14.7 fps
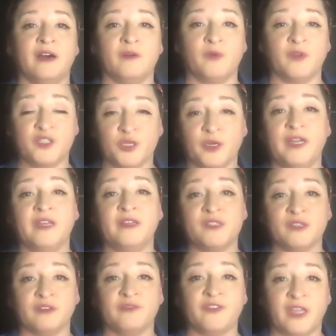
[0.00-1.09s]
with training and
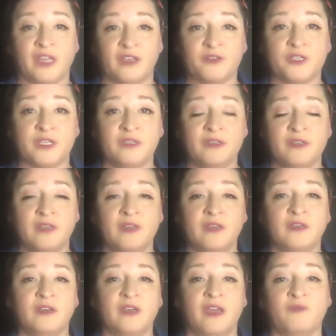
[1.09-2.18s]
certification,
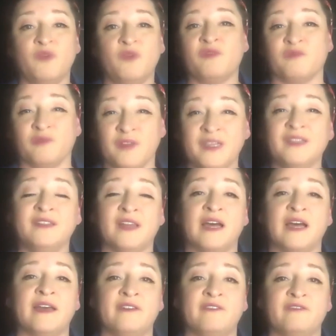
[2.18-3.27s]
and with real
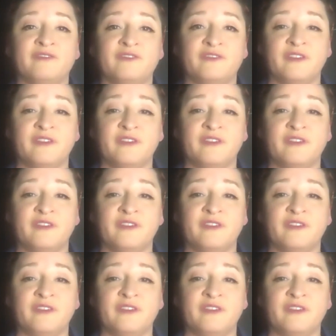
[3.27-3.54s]
live